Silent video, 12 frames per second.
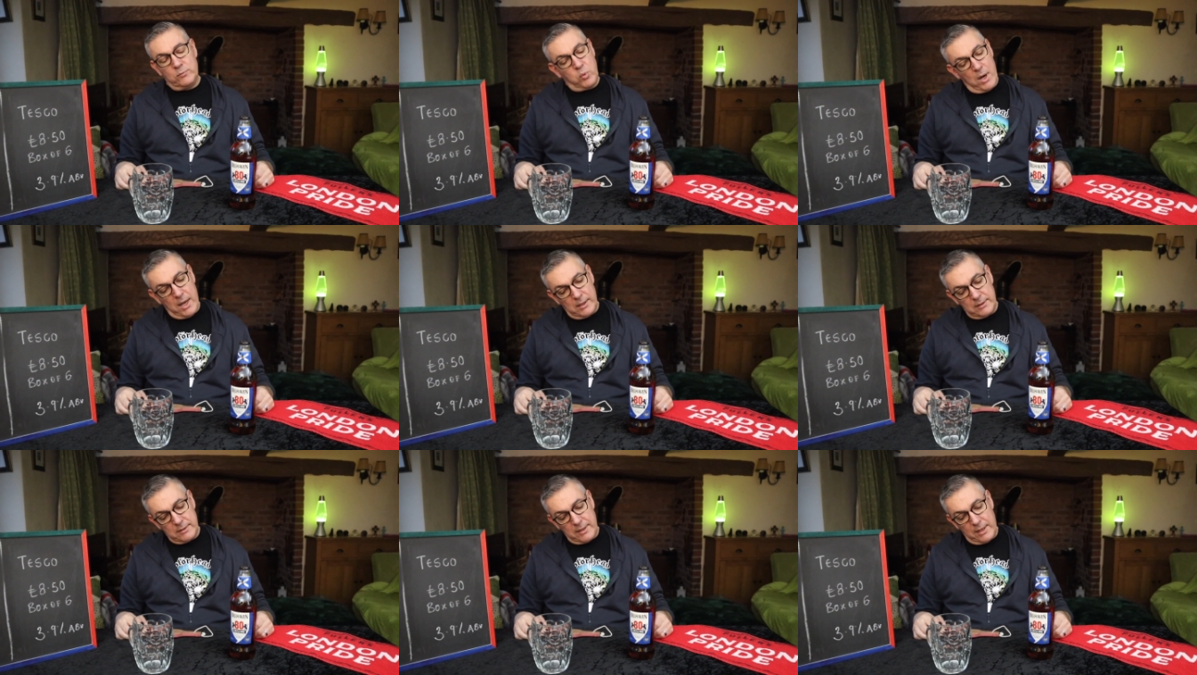
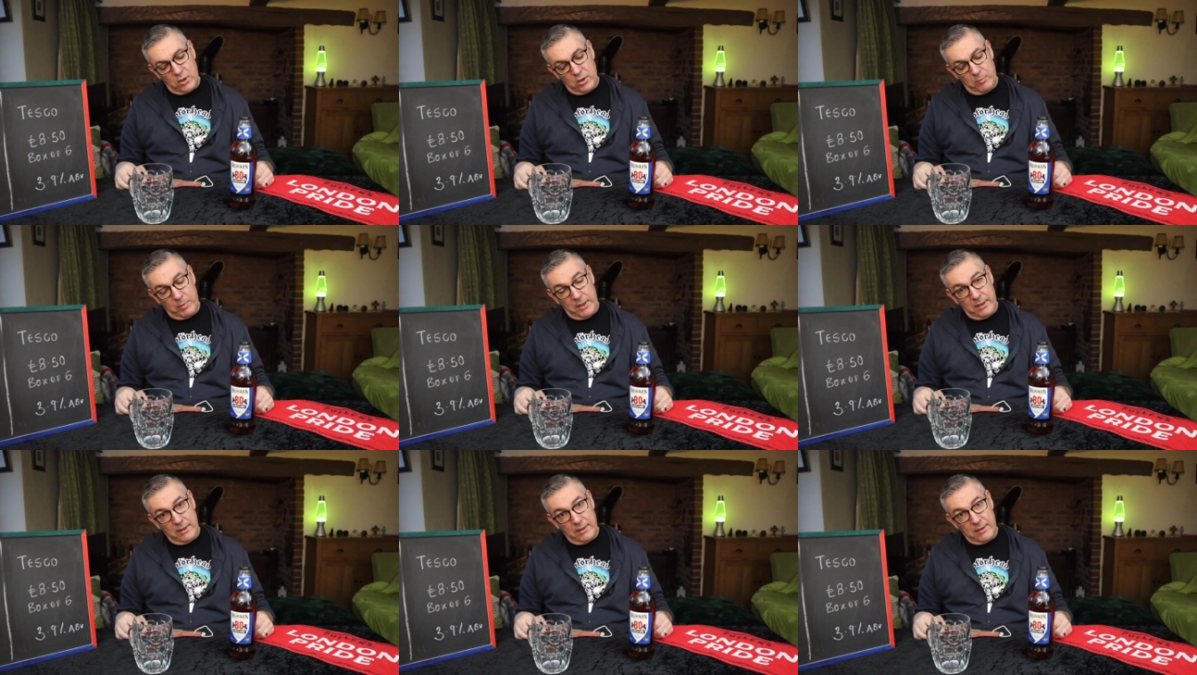Well, that could
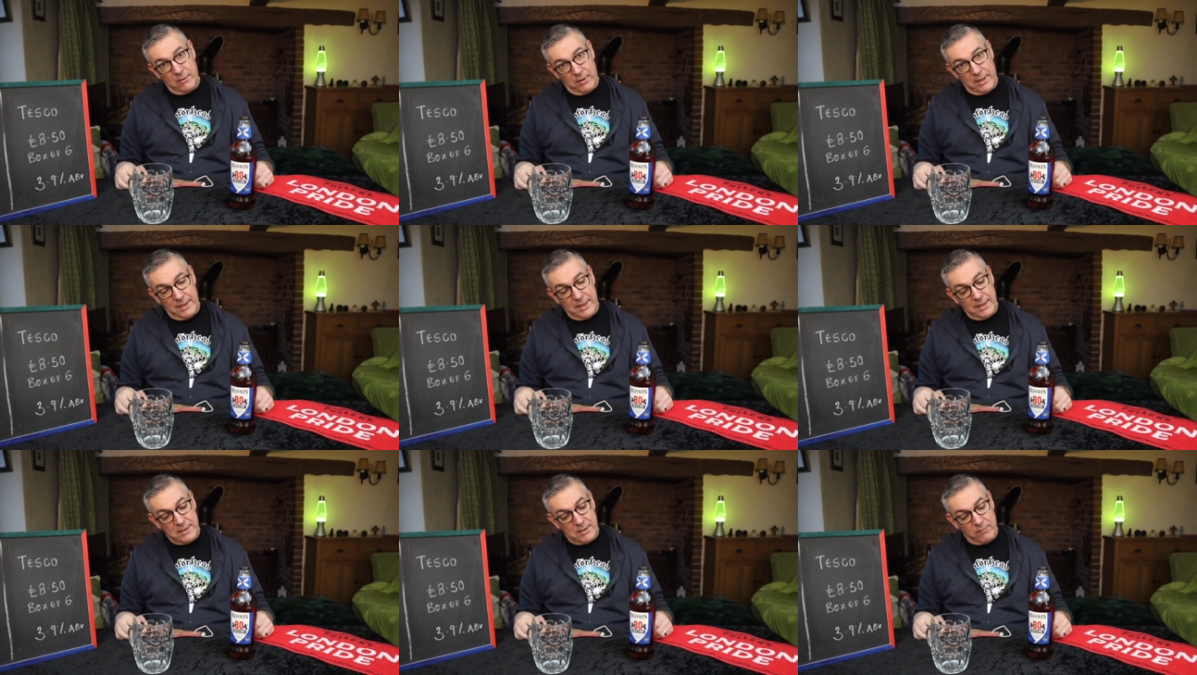be Greeny
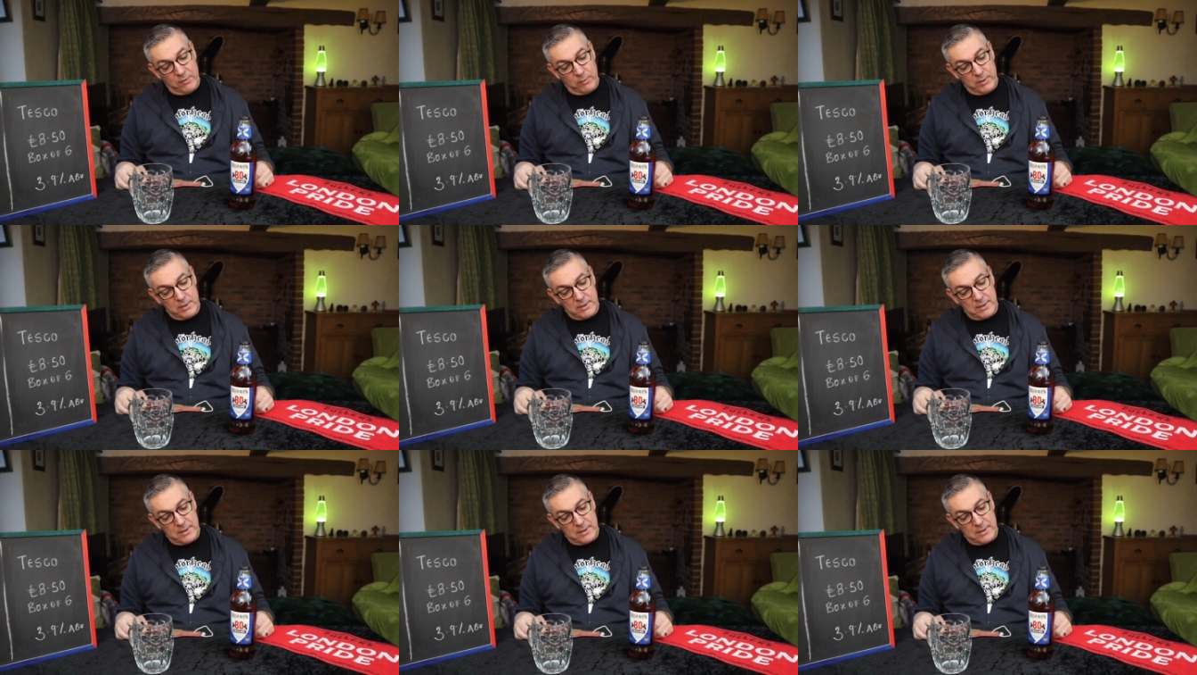King's influence.